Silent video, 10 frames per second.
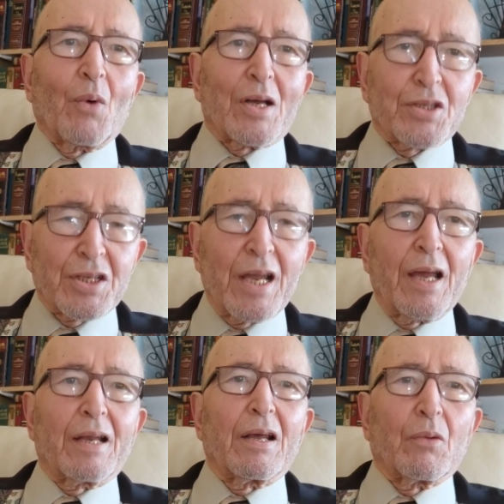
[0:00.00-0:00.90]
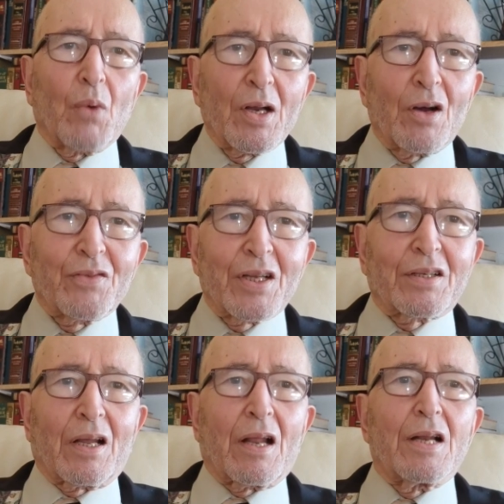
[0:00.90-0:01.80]
was seen in one of the
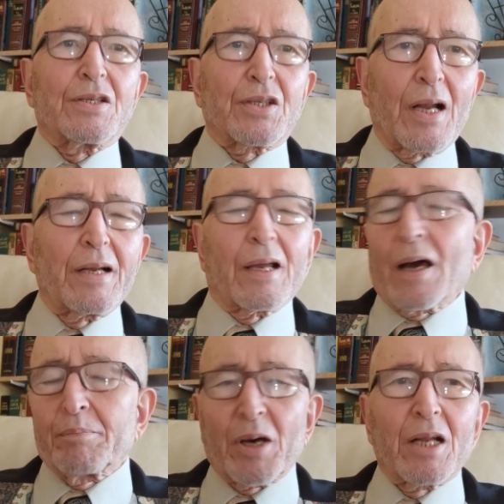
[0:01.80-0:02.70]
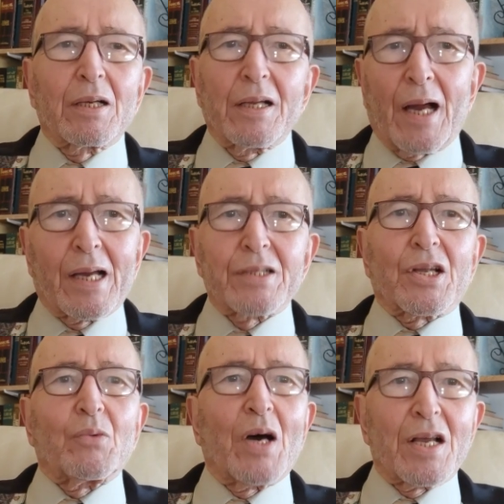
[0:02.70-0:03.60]
tunnels running. Apparently Yahya
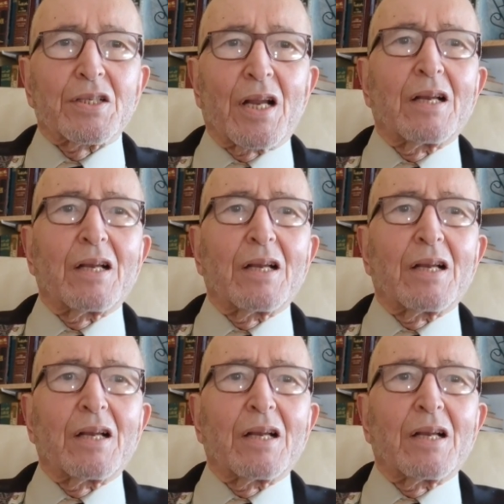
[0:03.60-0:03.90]
Sinwar is